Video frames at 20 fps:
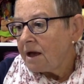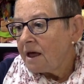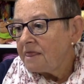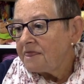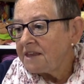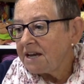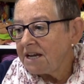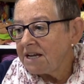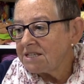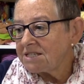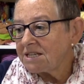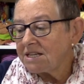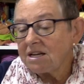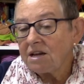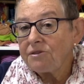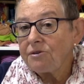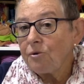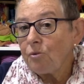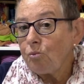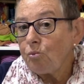There's
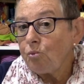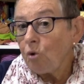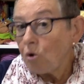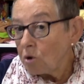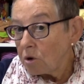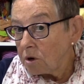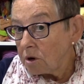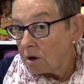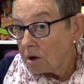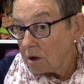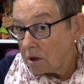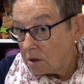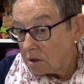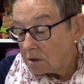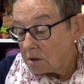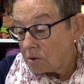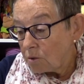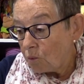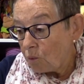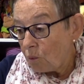another wool
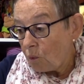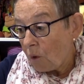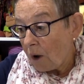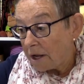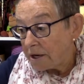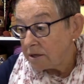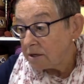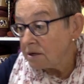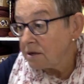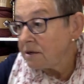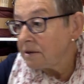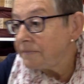one.